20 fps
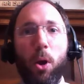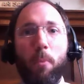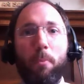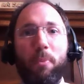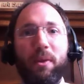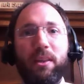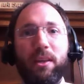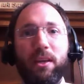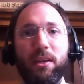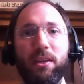
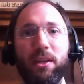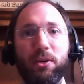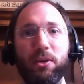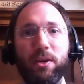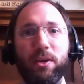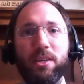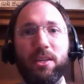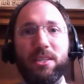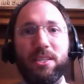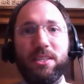but that there
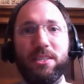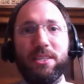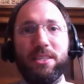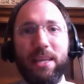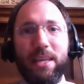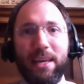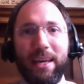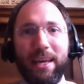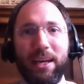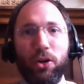is this
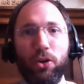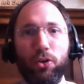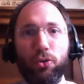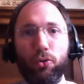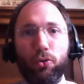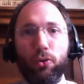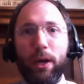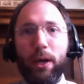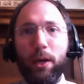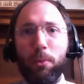
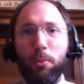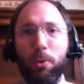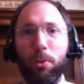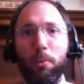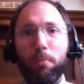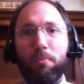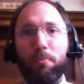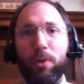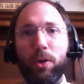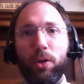incredible
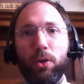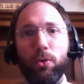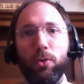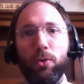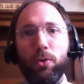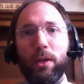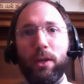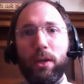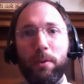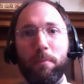
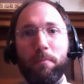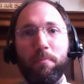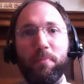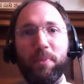beauty